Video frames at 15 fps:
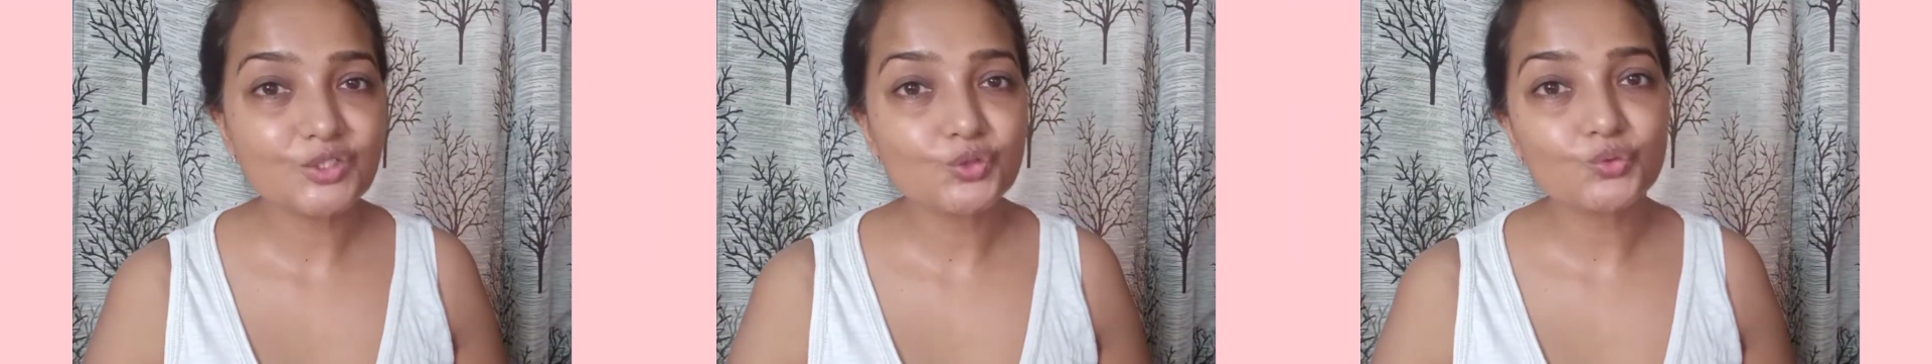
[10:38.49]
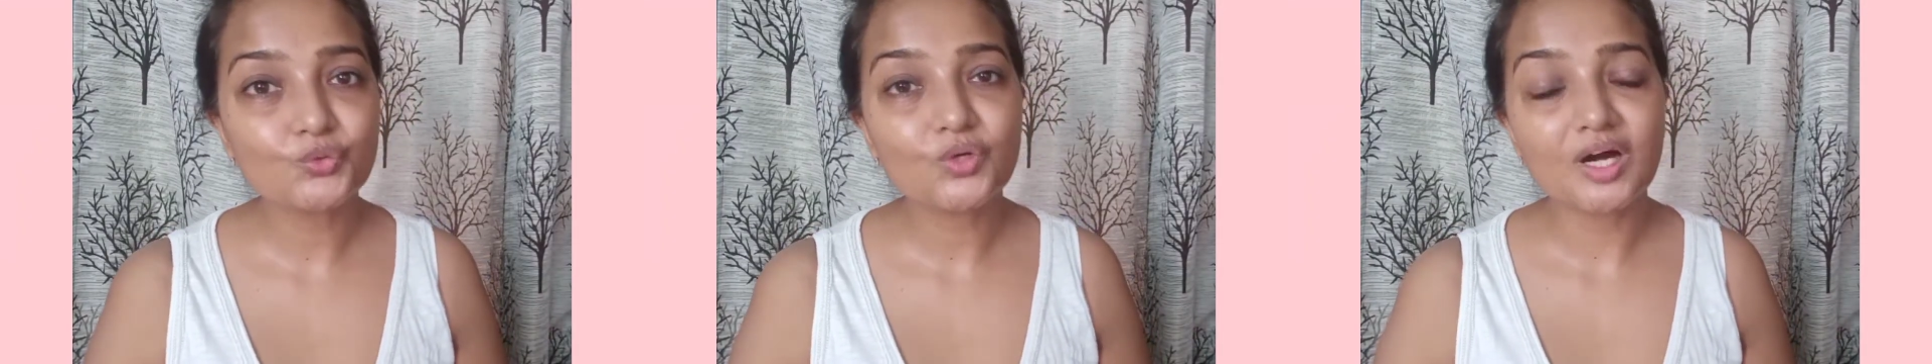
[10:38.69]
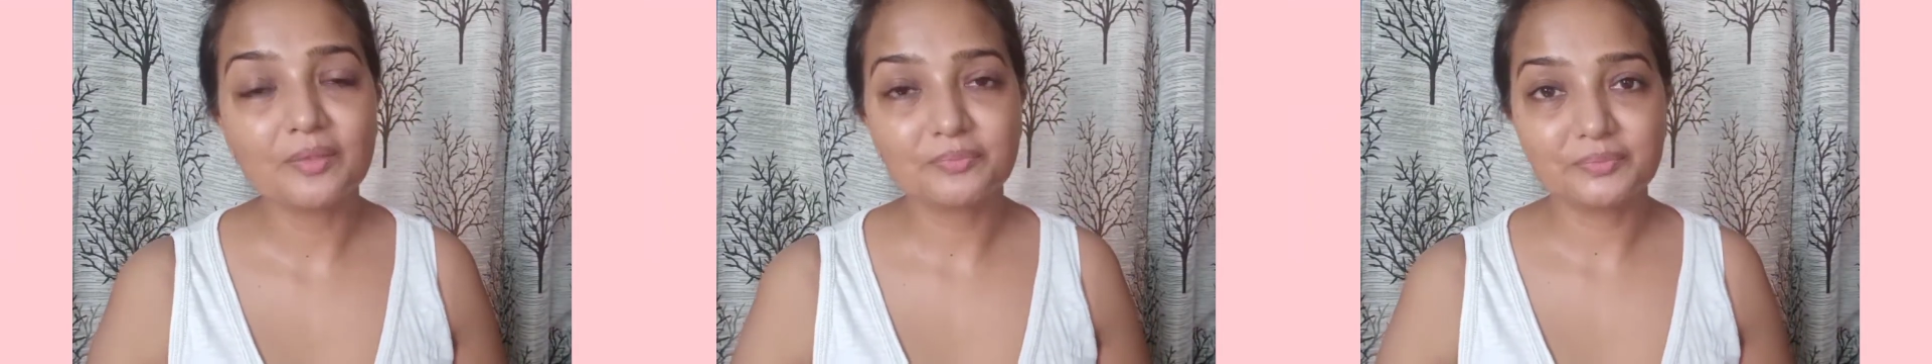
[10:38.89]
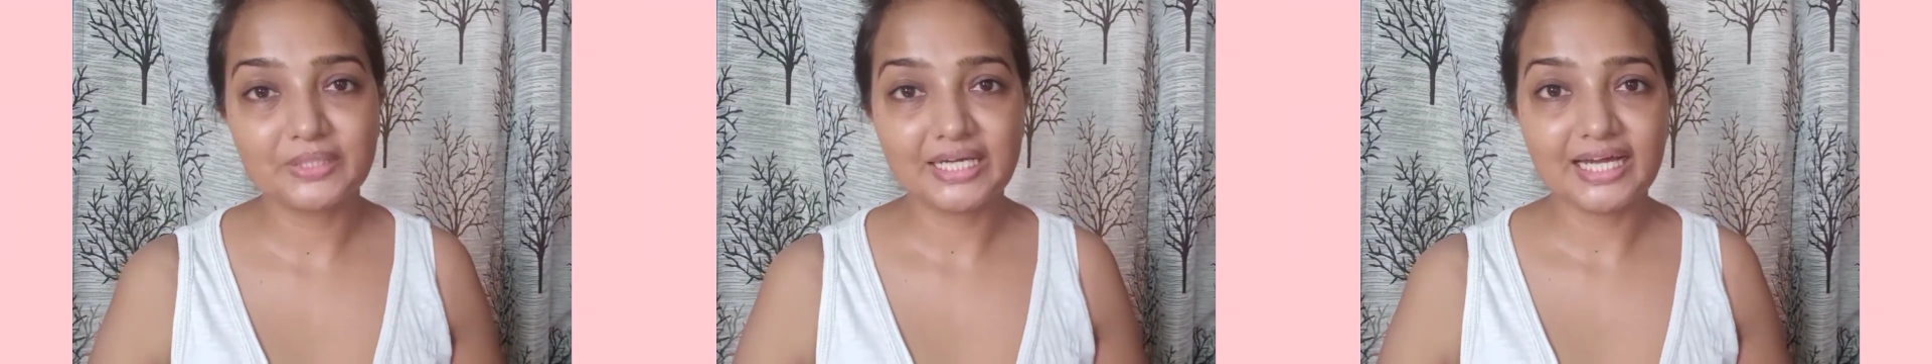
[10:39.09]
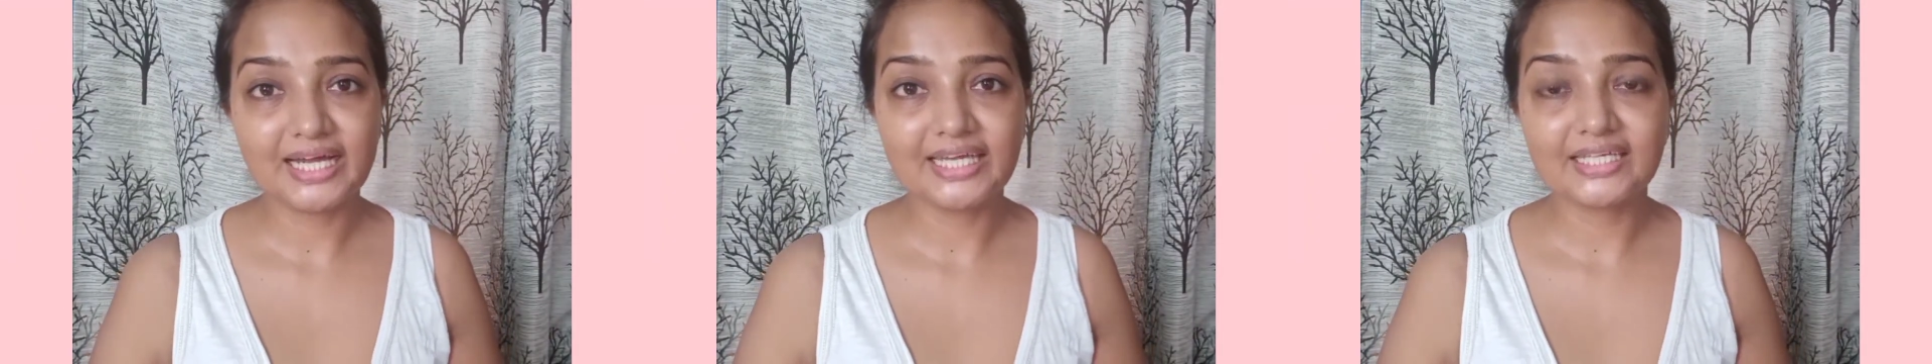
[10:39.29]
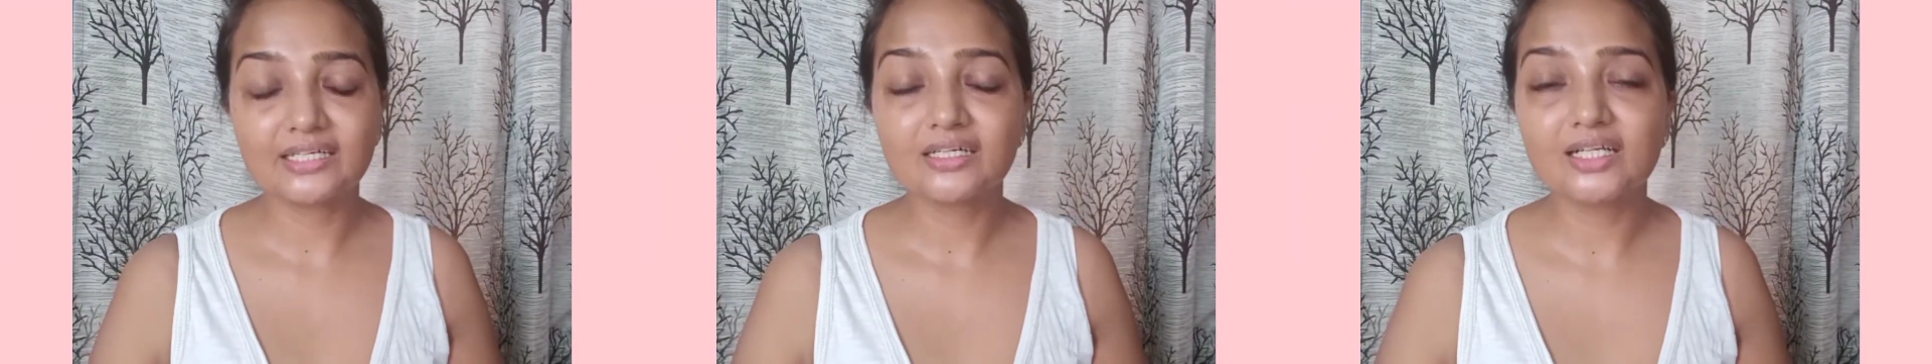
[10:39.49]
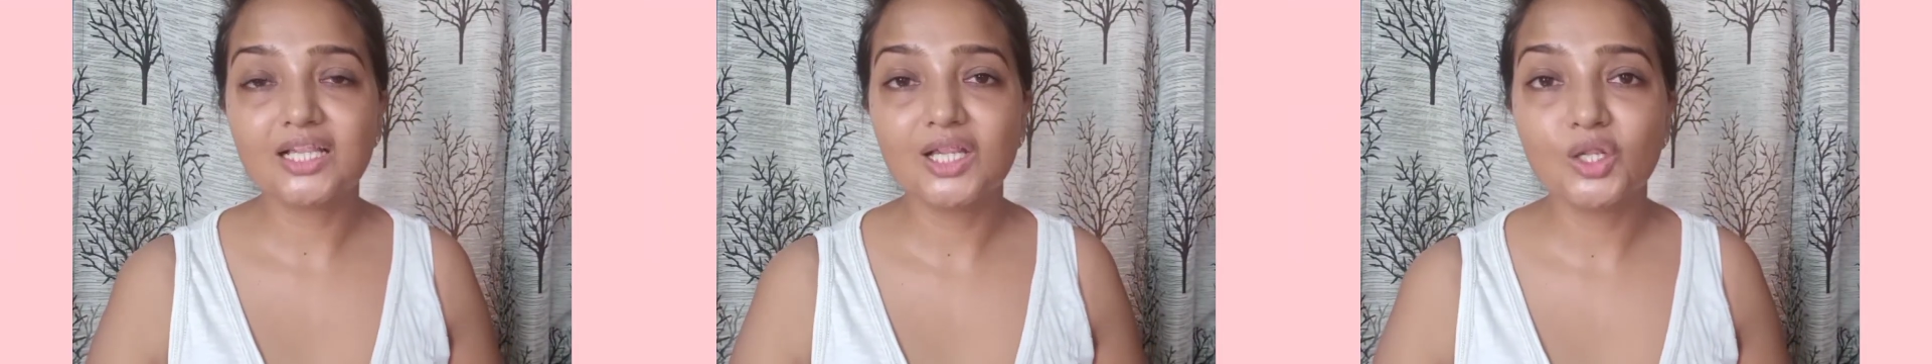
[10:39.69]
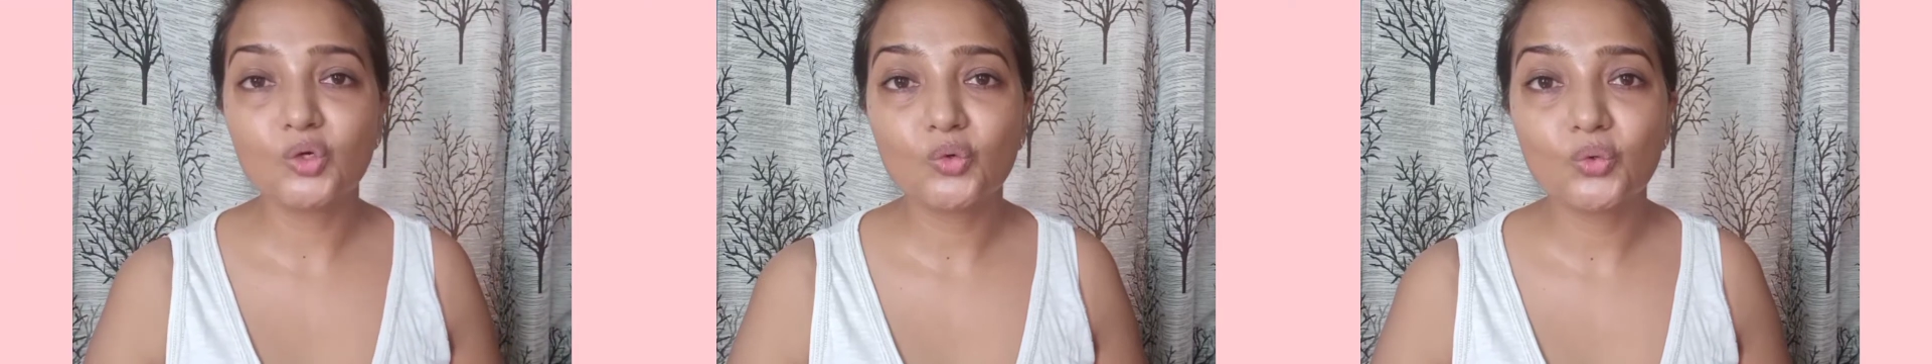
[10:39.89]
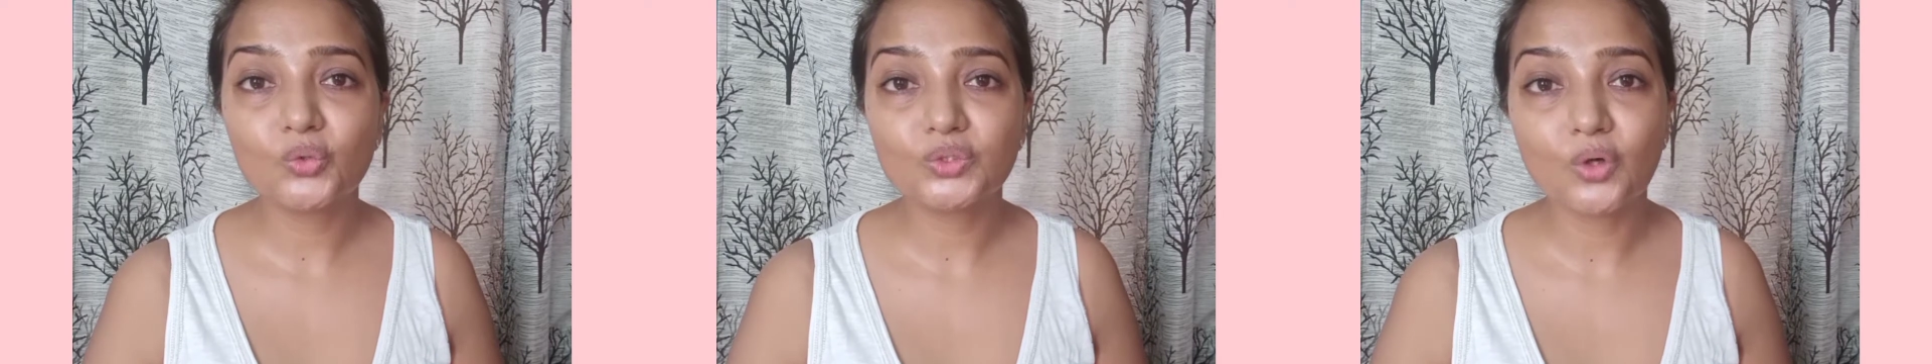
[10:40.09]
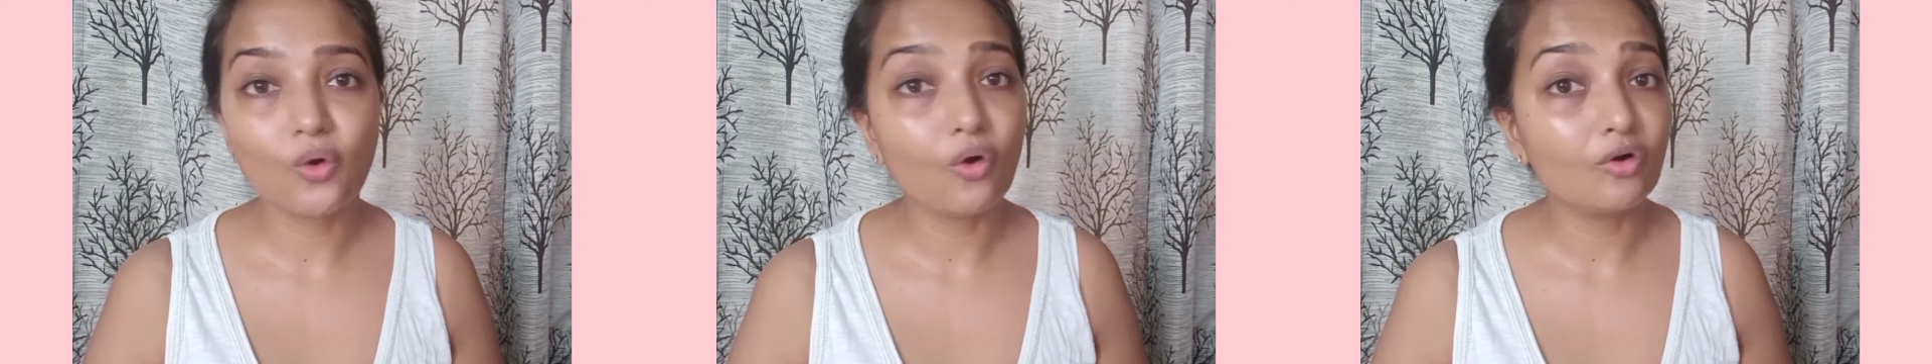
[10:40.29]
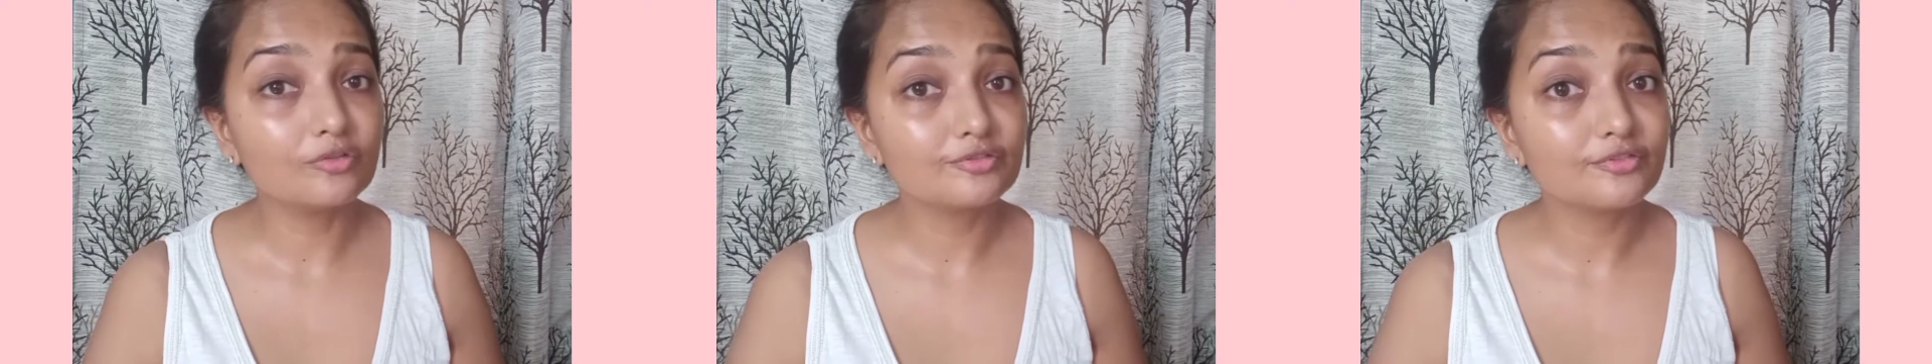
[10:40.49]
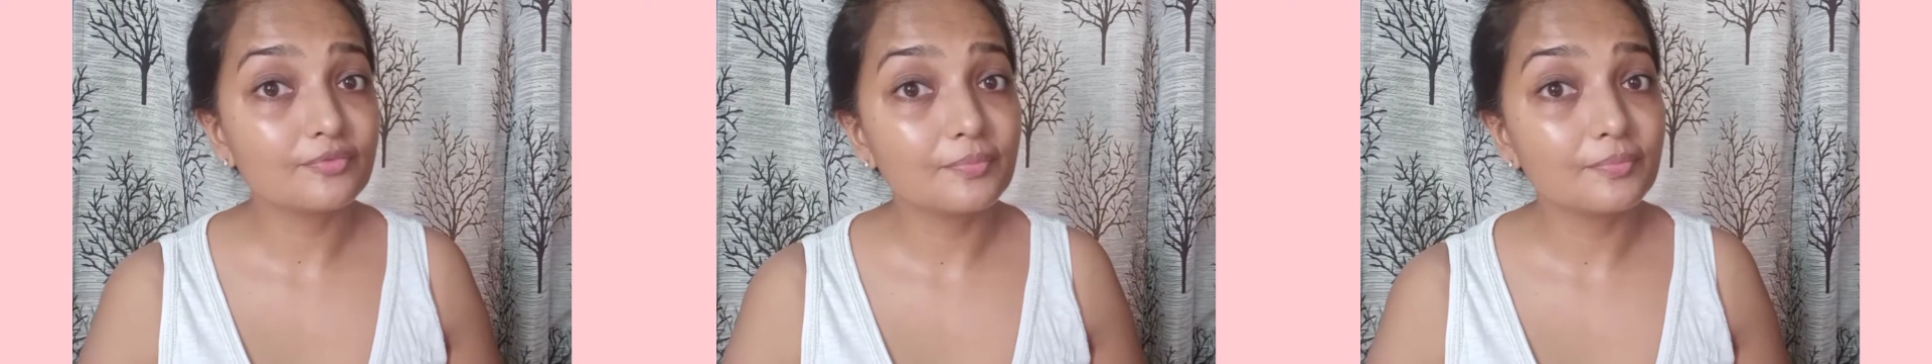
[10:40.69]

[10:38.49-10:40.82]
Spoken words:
to apply a load of